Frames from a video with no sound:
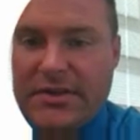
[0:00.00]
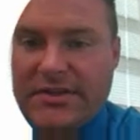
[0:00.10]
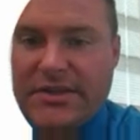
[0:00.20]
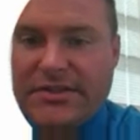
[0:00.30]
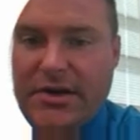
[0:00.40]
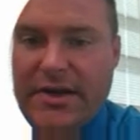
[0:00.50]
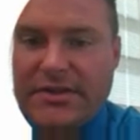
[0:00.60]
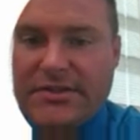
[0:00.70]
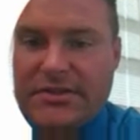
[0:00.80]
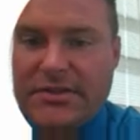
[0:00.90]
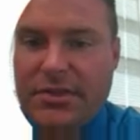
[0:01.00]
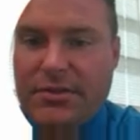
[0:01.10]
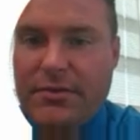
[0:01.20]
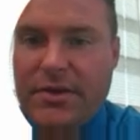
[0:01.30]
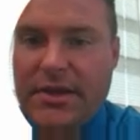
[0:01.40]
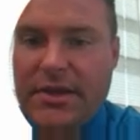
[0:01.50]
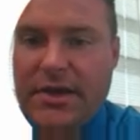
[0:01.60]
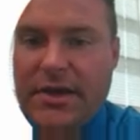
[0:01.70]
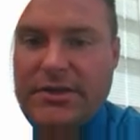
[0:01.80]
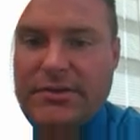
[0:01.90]
In this case, our x is
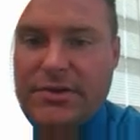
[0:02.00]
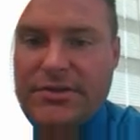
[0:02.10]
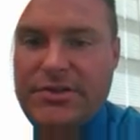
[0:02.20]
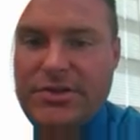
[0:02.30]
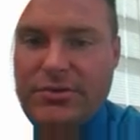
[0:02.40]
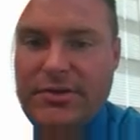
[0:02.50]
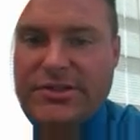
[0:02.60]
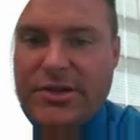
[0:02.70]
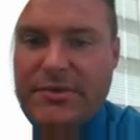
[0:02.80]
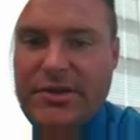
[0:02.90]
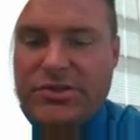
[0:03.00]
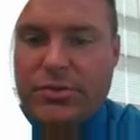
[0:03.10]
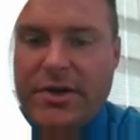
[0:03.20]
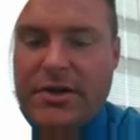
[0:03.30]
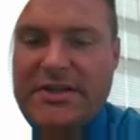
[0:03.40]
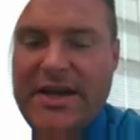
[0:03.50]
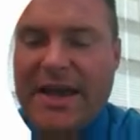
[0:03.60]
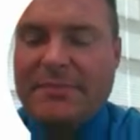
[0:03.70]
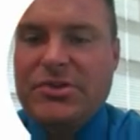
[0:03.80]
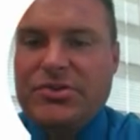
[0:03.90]
3x plus 2, and that's all being squared,
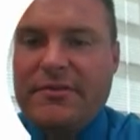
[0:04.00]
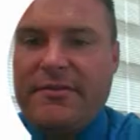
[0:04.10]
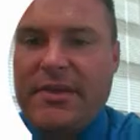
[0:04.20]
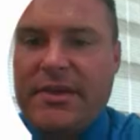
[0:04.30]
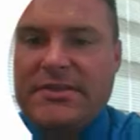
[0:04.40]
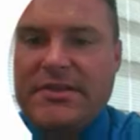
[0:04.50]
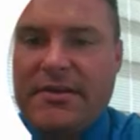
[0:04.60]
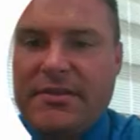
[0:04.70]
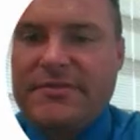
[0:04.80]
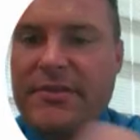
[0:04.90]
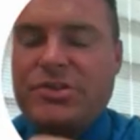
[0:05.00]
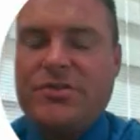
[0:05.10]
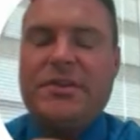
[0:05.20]
times the derivative of the inside of this function right